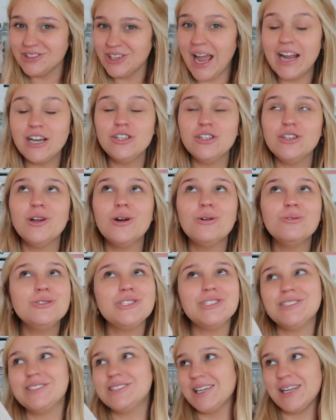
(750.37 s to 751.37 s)
I know
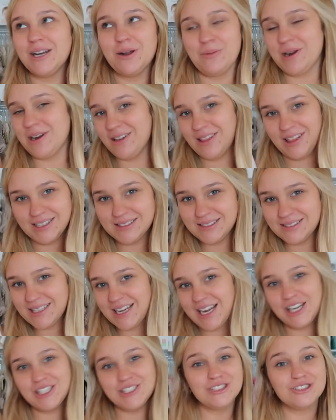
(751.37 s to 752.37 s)
she's gonna wear this,
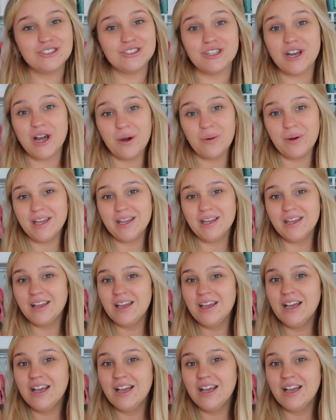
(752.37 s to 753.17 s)
like I just know it.